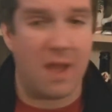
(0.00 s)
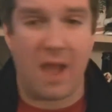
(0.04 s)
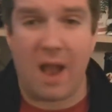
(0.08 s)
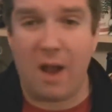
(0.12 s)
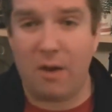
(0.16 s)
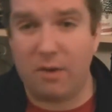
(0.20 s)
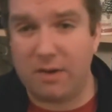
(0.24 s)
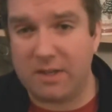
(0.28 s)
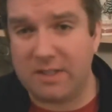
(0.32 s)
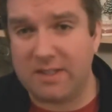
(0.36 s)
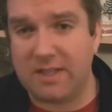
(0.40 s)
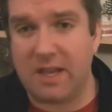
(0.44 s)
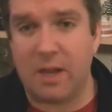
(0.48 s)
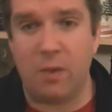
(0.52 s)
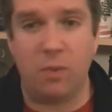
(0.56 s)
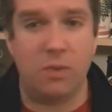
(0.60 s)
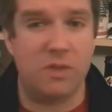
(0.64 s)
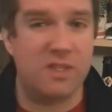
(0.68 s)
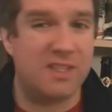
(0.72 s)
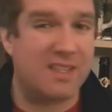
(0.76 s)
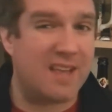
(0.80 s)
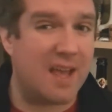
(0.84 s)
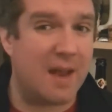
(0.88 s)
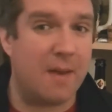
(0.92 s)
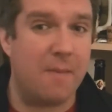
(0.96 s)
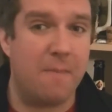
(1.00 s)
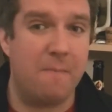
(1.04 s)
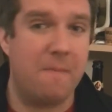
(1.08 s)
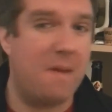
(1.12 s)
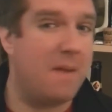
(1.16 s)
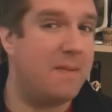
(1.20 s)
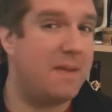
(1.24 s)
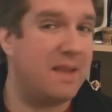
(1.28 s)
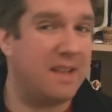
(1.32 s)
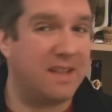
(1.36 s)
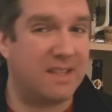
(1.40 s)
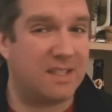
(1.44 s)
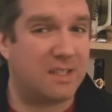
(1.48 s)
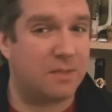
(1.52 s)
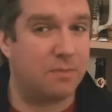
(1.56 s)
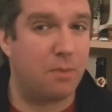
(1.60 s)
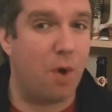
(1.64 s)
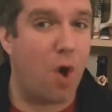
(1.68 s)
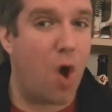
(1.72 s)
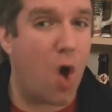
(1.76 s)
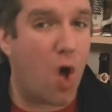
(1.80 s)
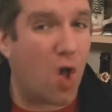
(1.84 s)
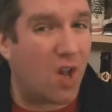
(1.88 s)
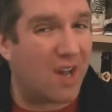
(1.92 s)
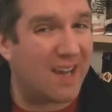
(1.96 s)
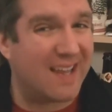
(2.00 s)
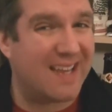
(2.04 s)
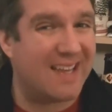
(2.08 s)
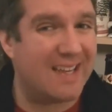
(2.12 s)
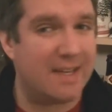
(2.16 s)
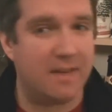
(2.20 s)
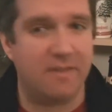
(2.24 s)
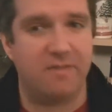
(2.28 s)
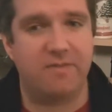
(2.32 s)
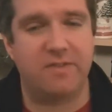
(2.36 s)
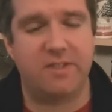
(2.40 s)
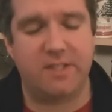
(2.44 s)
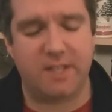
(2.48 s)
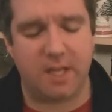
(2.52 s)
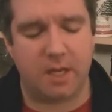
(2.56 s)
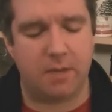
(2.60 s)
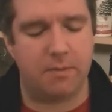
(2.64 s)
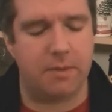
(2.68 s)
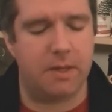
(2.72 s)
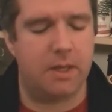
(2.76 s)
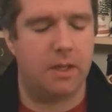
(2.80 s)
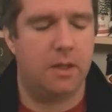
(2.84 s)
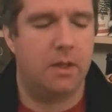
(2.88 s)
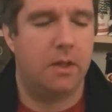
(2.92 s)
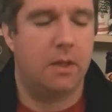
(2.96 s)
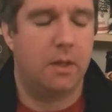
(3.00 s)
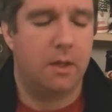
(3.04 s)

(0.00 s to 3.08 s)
I'm going to say once again, maybe a small hint of cinnamon.